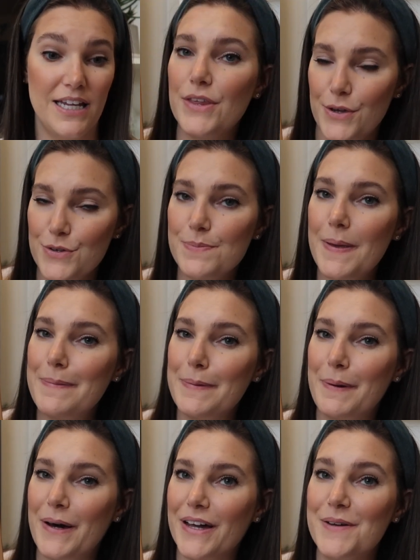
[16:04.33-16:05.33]
Theo's baby
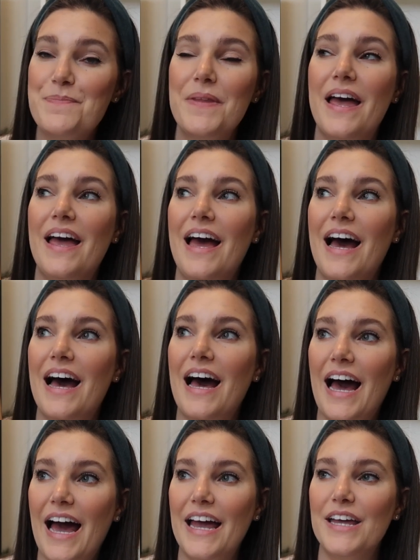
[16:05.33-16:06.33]
book.
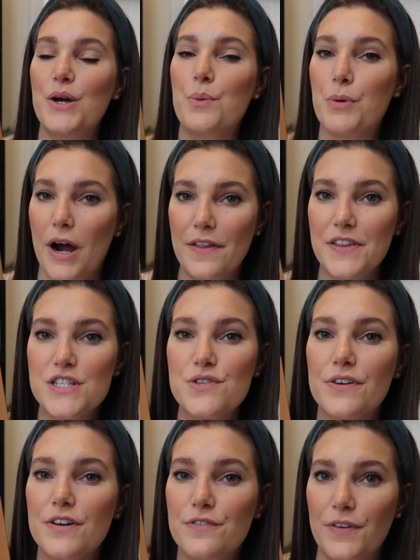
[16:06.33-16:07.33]
I brought this
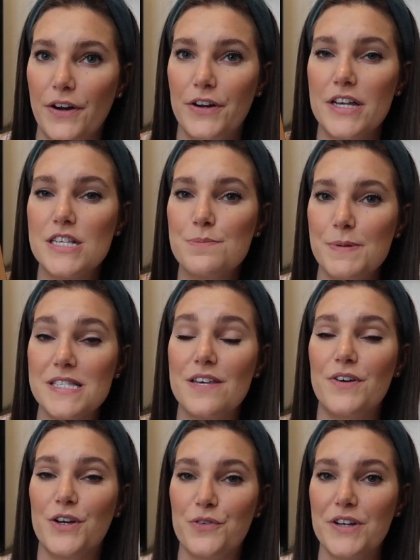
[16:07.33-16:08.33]
for a very
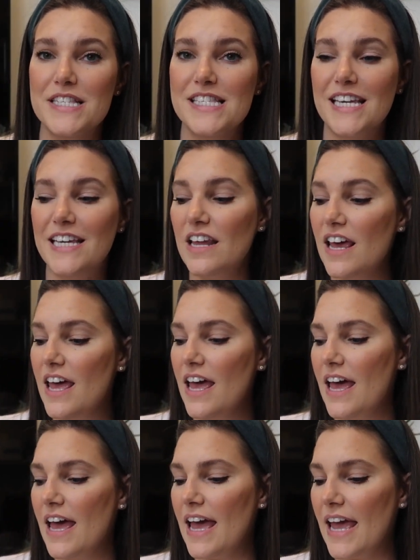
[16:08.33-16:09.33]
specific reason
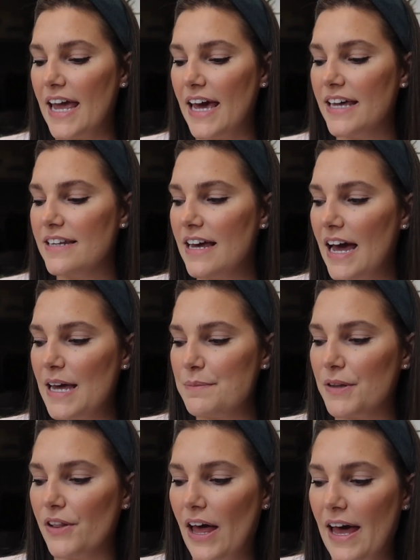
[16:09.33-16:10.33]
and
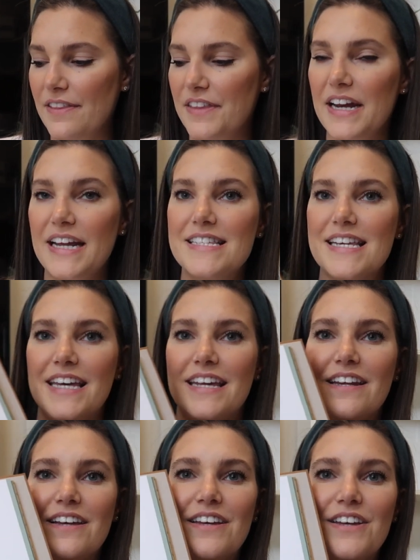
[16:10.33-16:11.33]
I'm glad that I
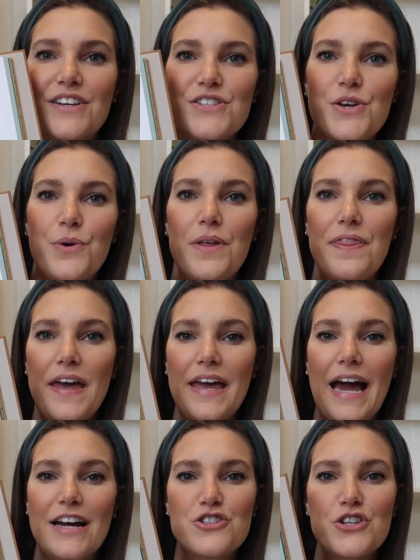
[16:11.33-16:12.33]
did. So they
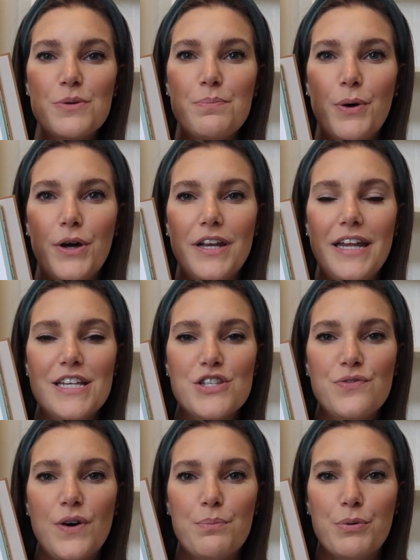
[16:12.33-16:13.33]
actually put his
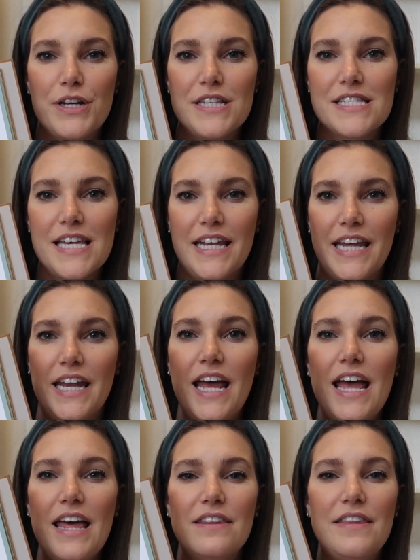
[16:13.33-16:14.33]
footprints in it.
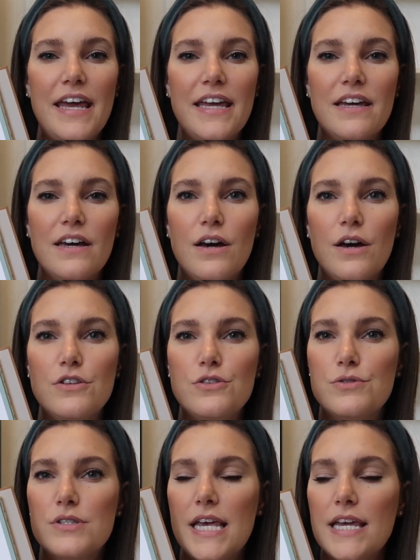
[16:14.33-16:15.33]
They uh,
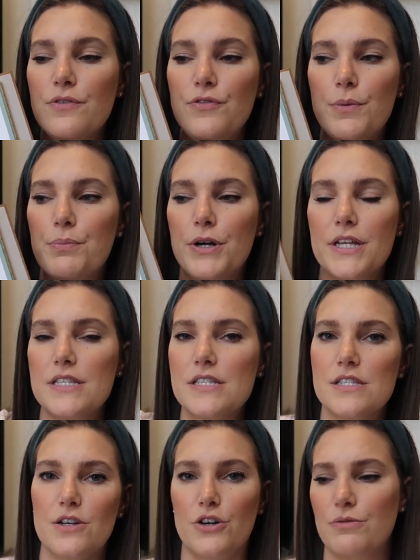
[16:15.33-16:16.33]
take
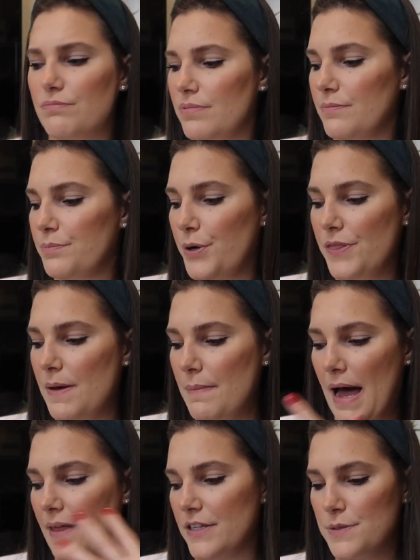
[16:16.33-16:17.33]
footprints or put them
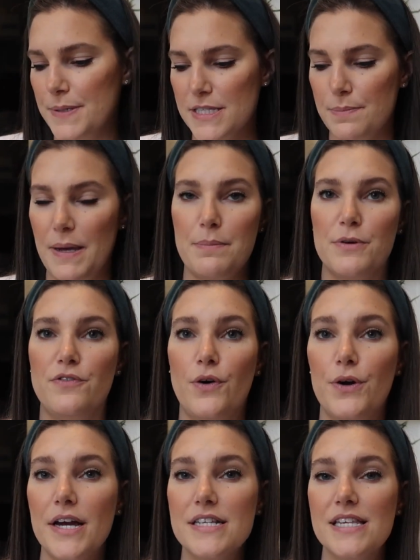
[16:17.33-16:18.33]
on this piece of paper
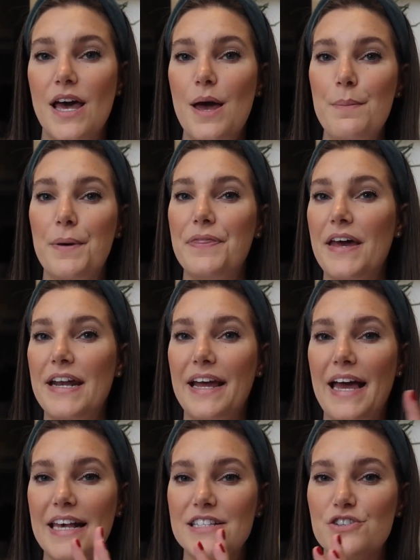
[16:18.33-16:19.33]
for us, but then I
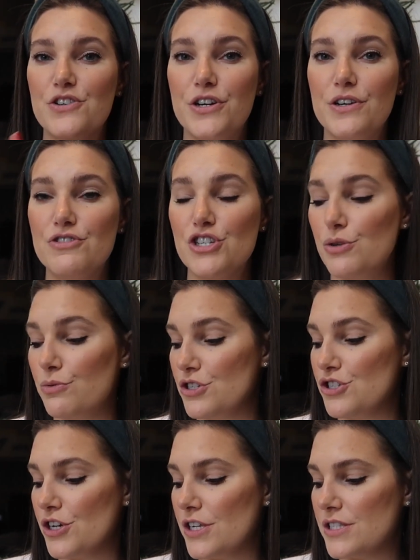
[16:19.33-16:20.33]
asked her if she
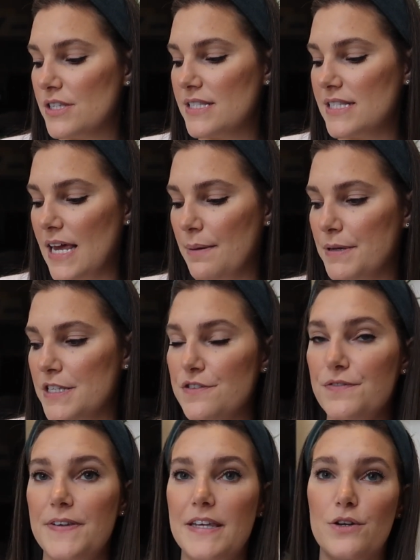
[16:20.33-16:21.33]
would just stamp his
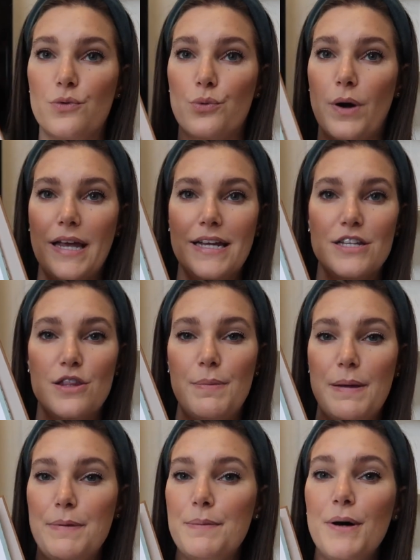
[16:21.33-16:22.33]
feet right into the
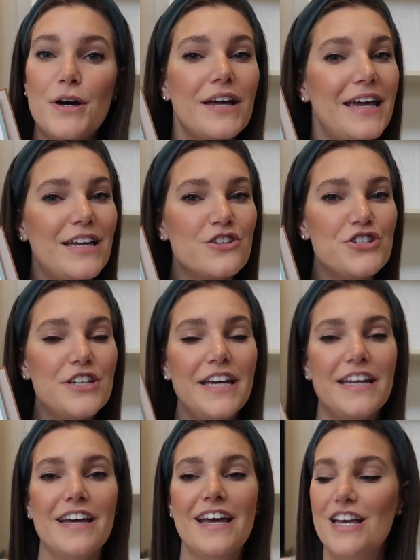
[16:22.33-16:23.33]
baby book, and she
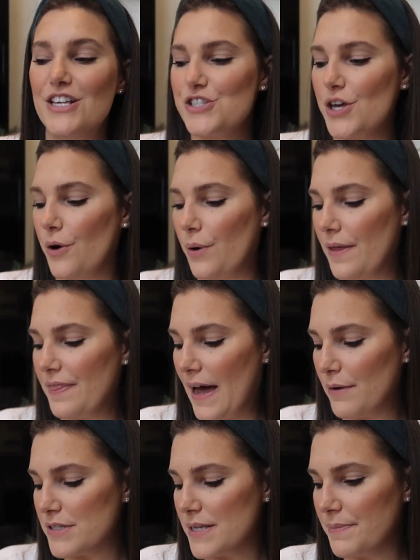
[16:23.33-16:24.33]
did. So
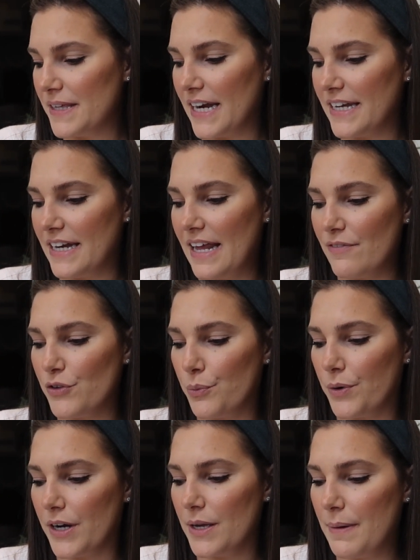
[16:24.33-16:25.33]
that was something I didn't have to
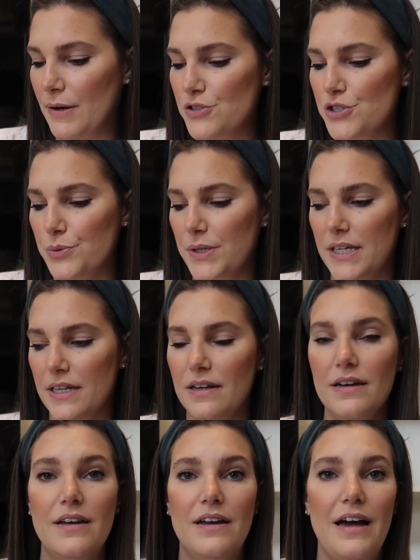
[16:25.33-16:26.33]
worry about doing
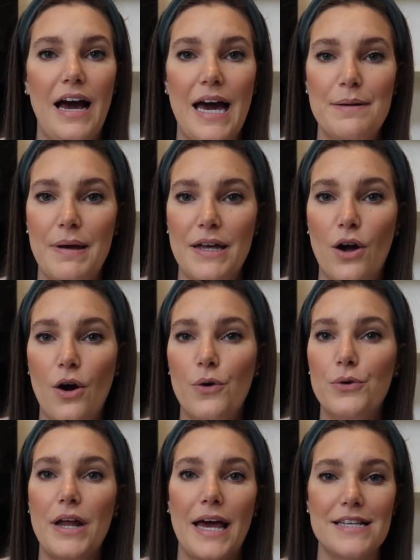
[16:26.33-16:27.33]
on my
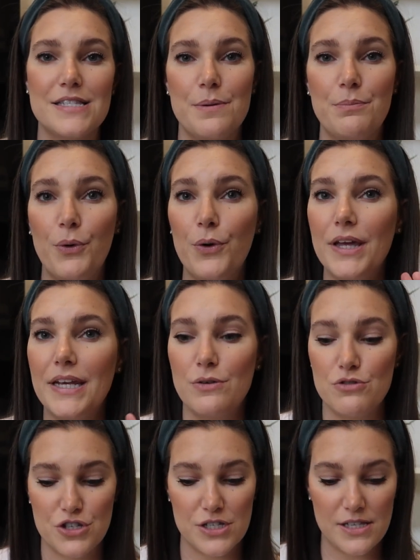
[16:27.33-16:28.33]
own at some point. It
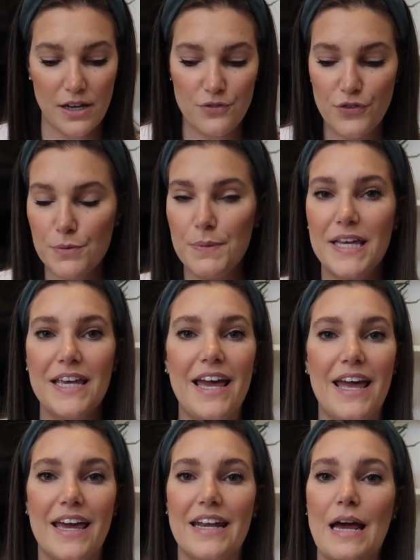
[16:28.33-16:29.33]
was just done for me,
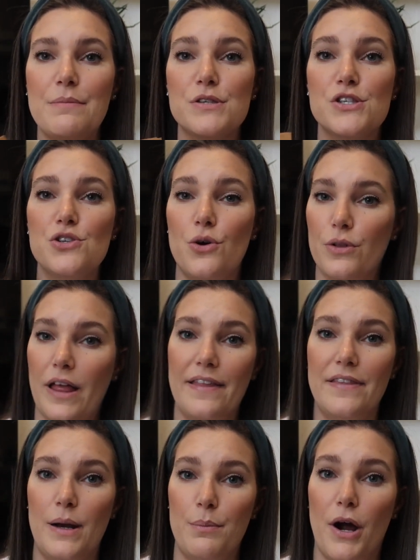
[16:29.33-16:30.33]
and I'm so
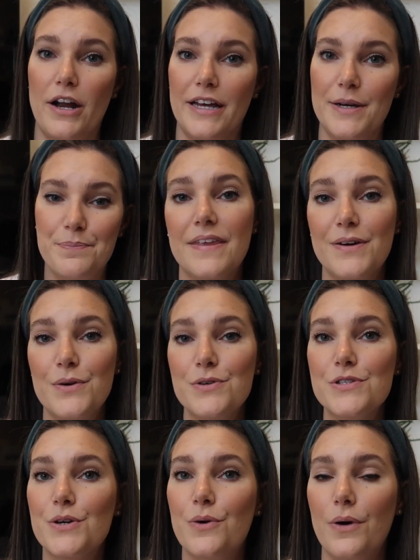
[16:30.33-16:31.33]
glad that I brought it.
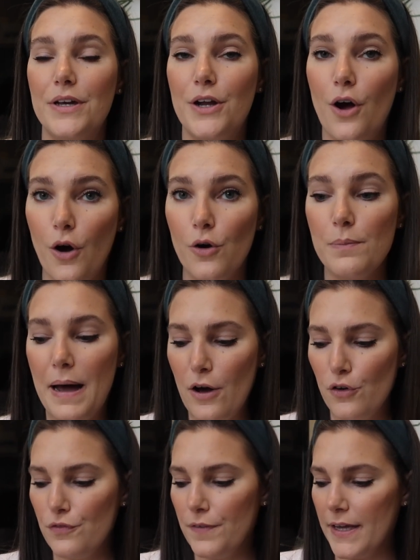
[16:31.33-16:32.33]
Theo's going home
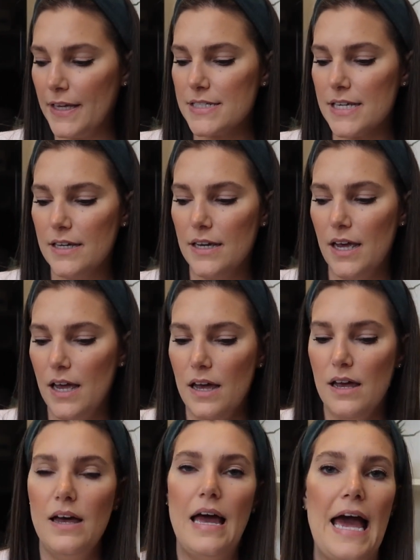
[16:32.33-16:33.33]
outfit
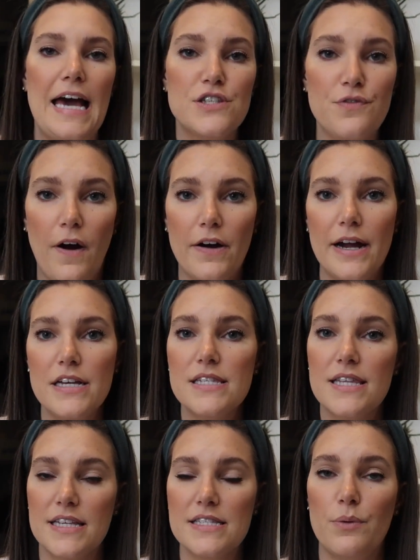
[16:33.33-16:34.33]
as far as
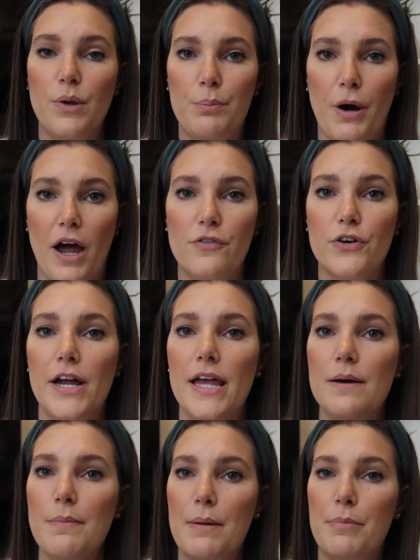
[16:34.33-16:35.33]
things that we brought for
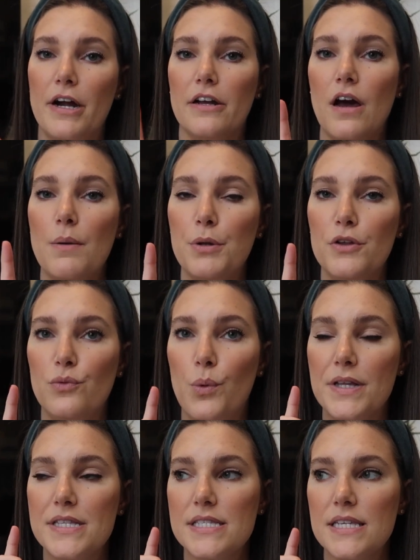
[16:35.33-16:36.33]
him, I brought a couple of
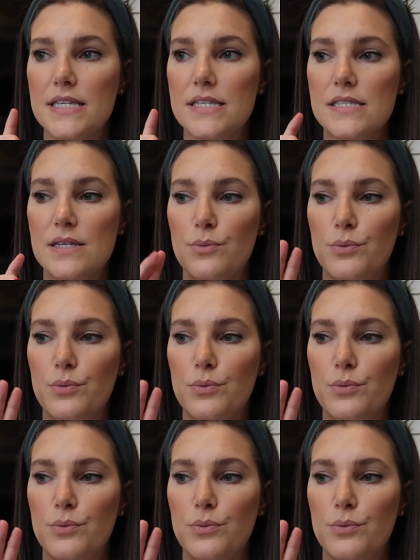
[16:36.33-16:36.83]
onesies.